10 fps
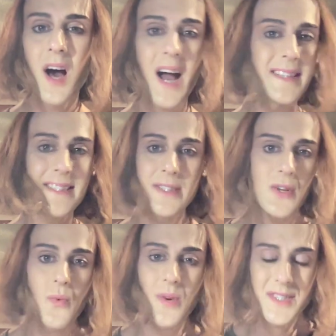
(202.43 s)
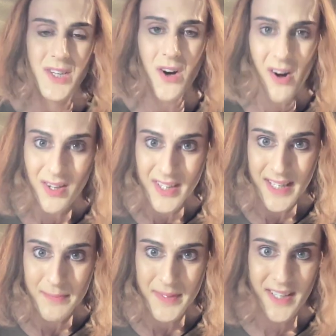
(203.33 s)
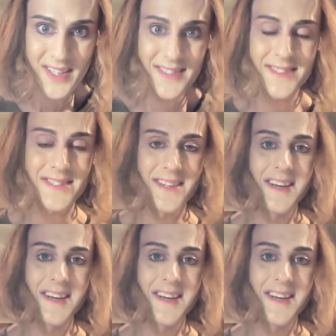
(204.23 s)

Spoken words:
I didn't know what to call it because